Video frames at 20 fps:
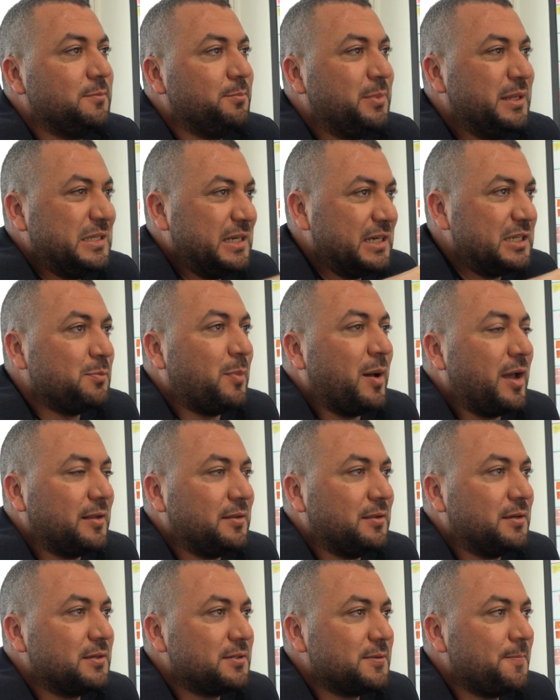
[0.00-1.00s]
Bitrix
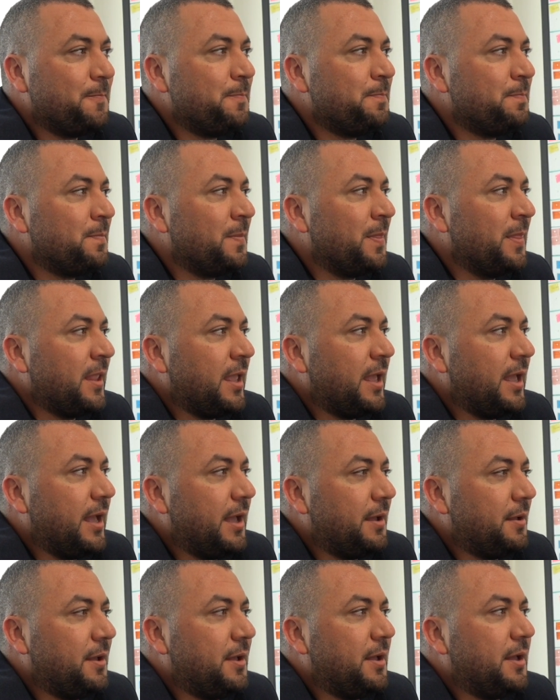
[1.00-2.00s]
partners
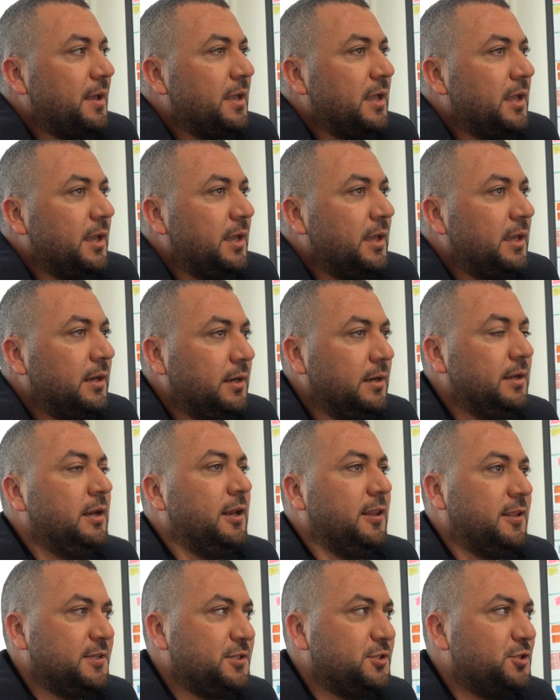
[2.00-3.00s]
in
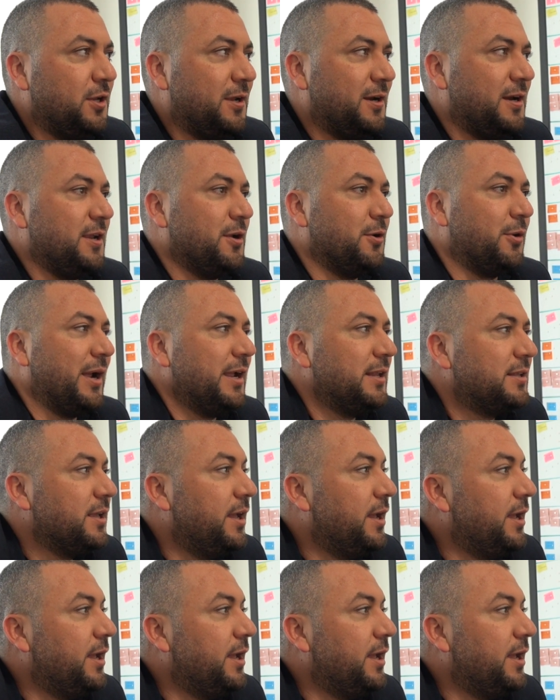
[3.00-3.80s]
this journey. All right.